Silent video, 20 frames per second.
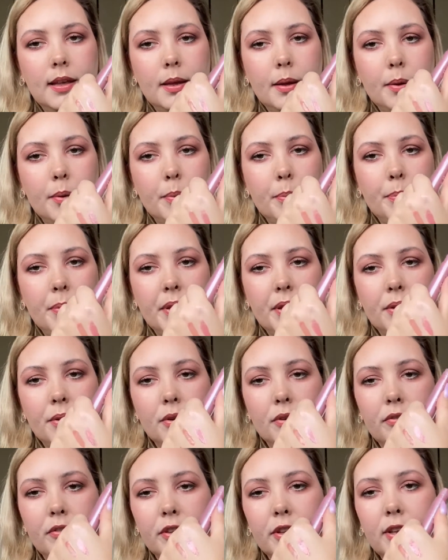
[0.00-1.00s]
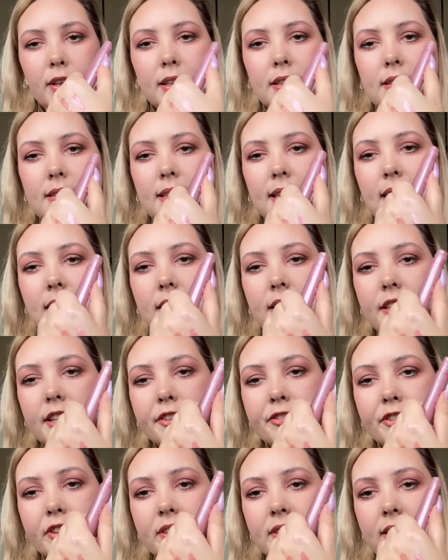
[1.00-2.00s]
How beautiful. You can see the
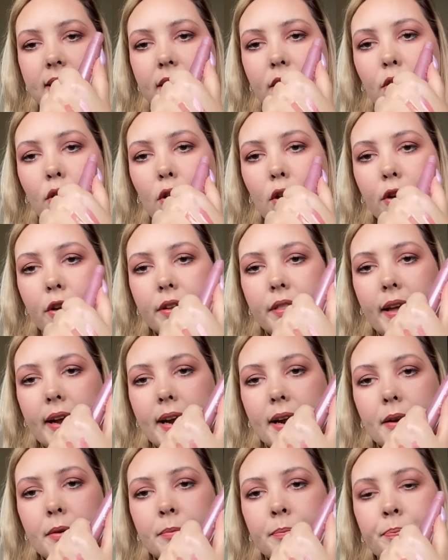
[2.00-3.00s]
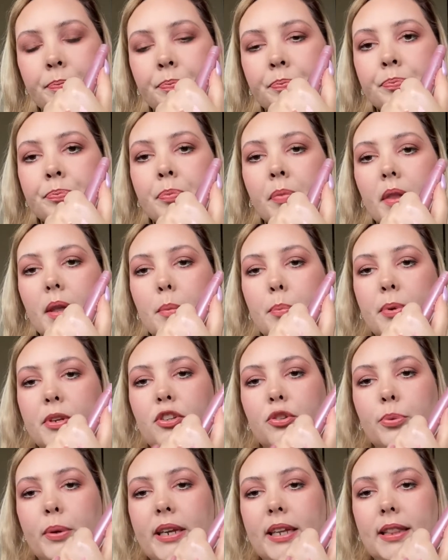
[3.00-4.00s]
difference in colour there
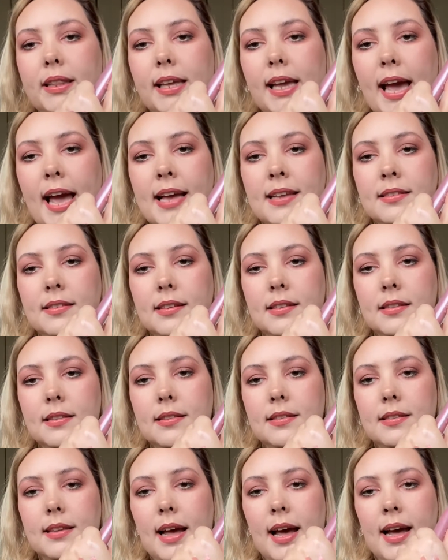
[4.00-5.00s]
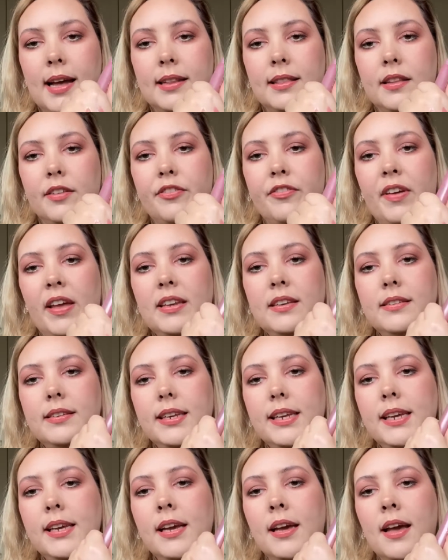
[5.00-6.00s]
between the Essence and the
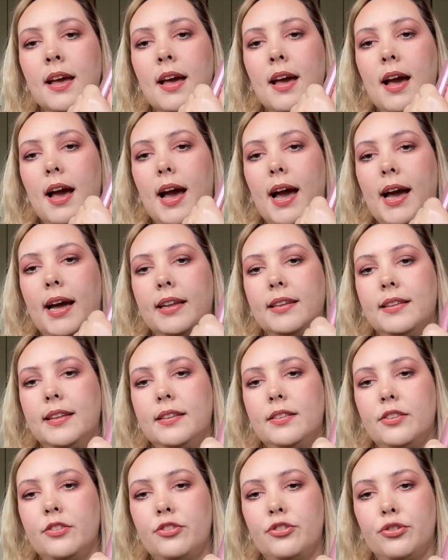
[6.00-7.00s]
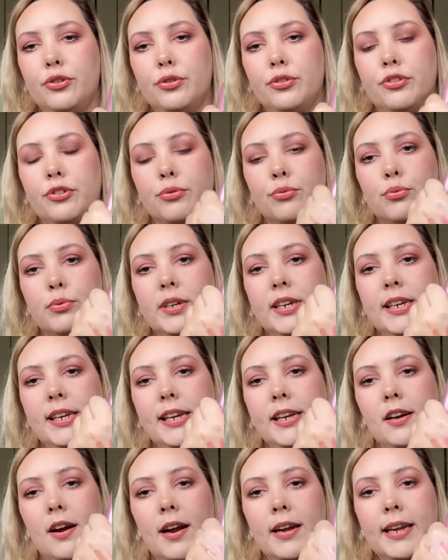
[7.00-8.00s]
Fenty, and this is just a
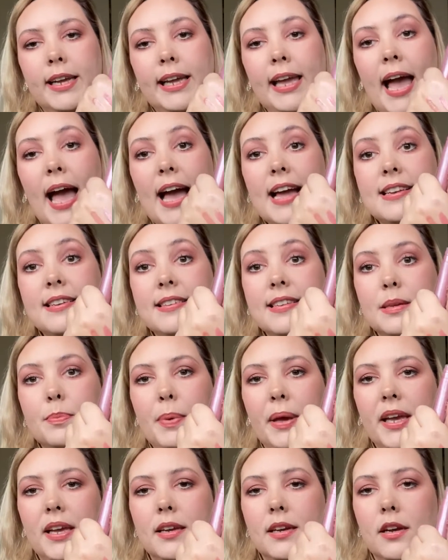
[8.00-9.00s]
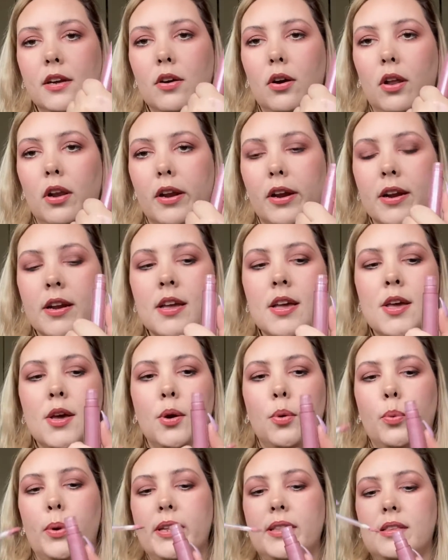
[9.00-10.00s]
really kind of candy pink colour
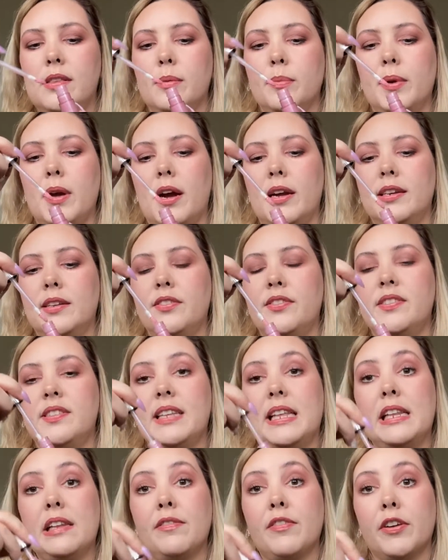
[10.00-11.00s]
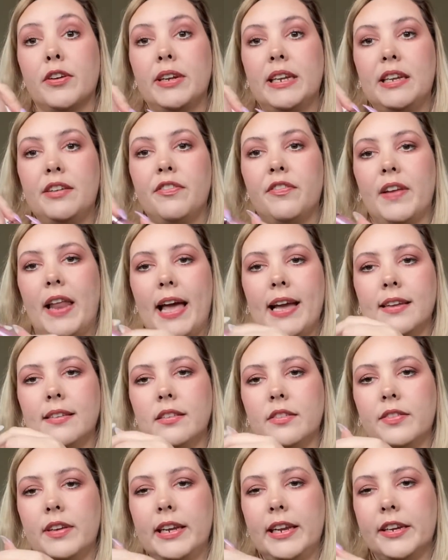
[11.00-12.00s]
with some kind of silvery flecks
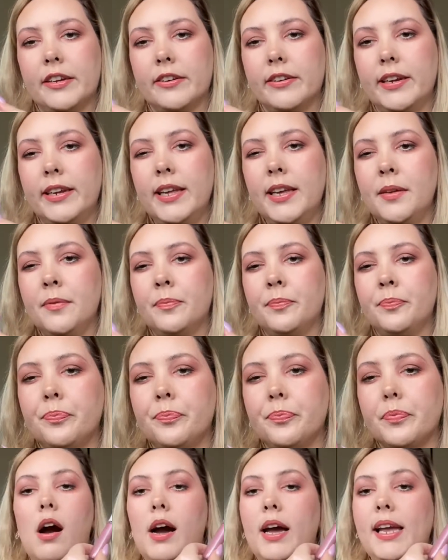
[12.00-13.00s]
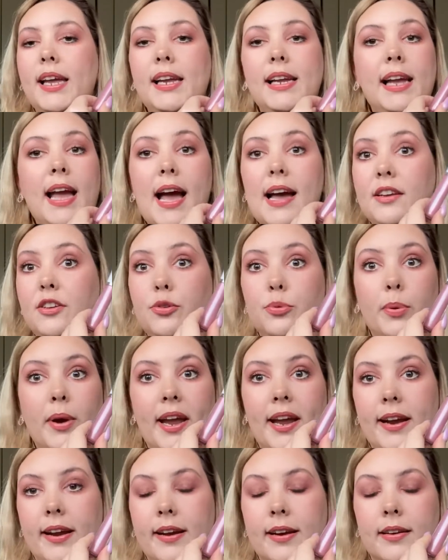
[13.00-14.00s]
of glitter in it. I can't
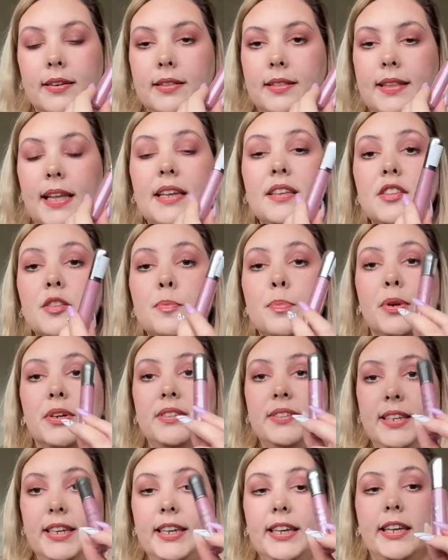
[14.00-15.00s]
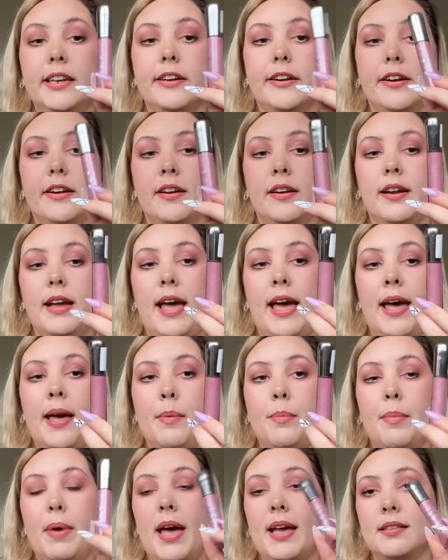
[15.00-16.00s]
wear this particular
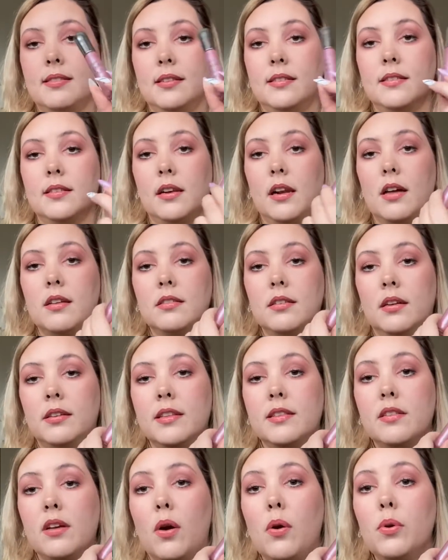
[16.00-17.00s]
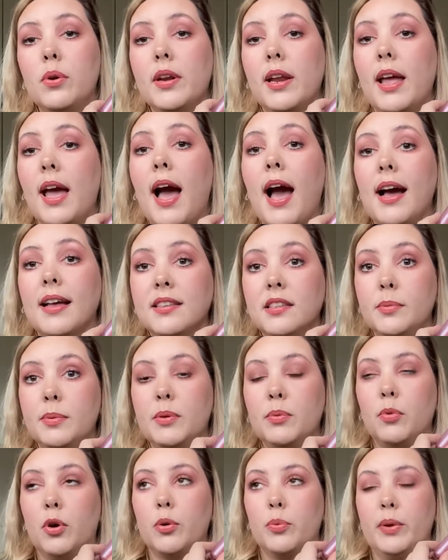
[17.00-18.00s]
Essence gloss on its own. It has to be
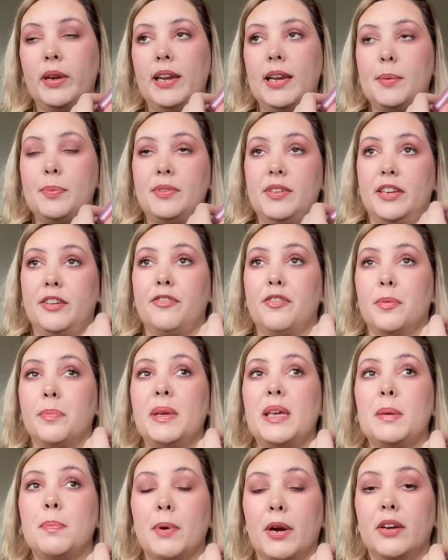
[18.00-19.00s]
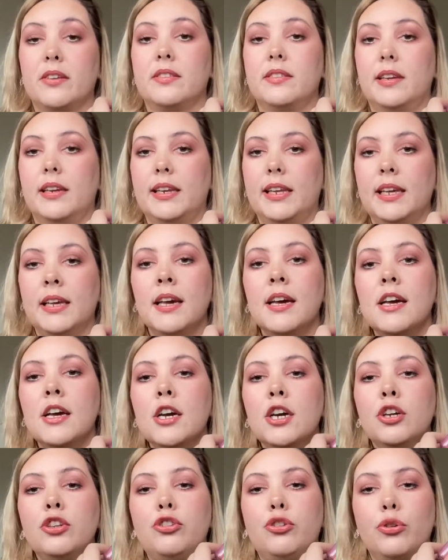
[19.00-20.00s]
worn with a lipstick for me personally,
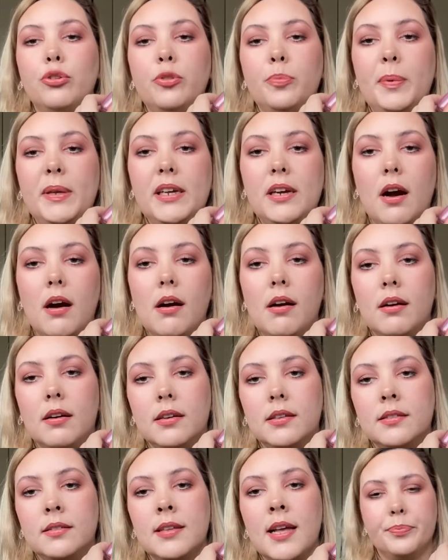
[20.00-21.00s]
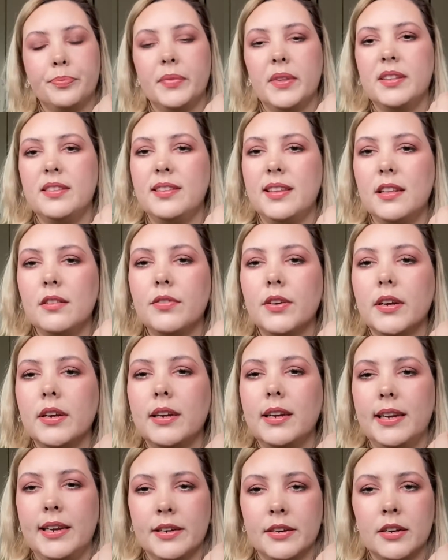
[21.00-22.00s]
just because the silver
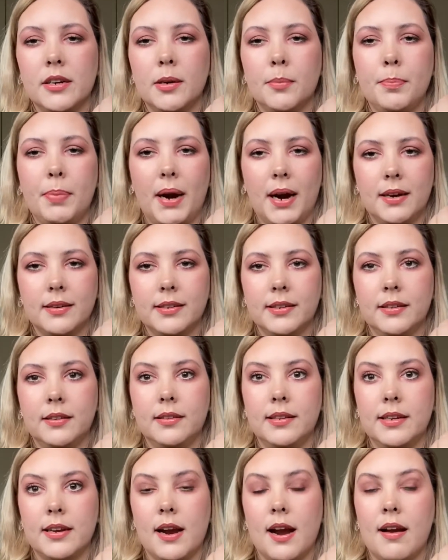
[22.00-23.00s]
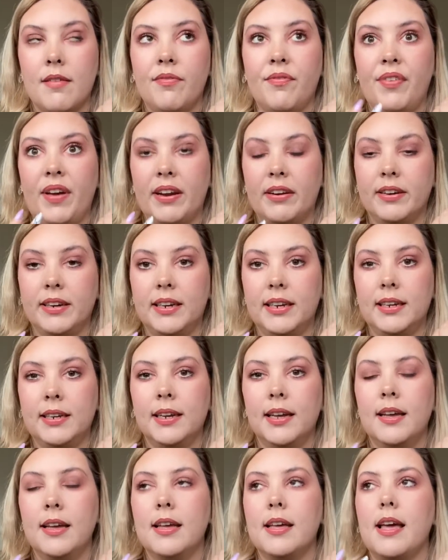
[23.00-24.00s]
glitter particles in it are very
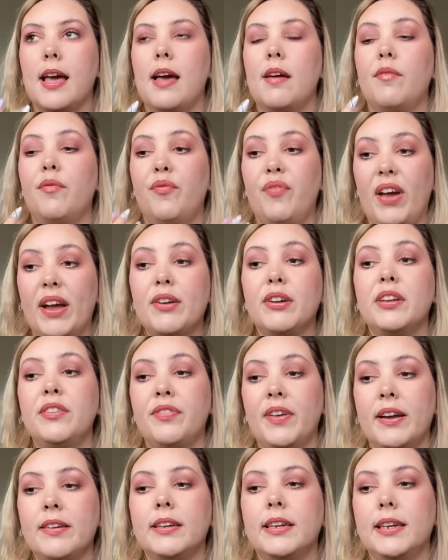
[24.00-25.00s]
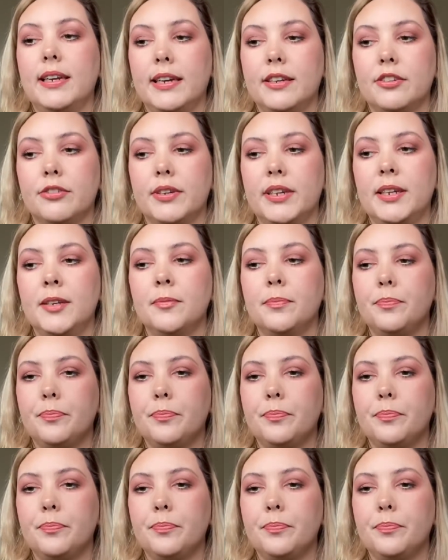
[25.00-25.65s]
glittery,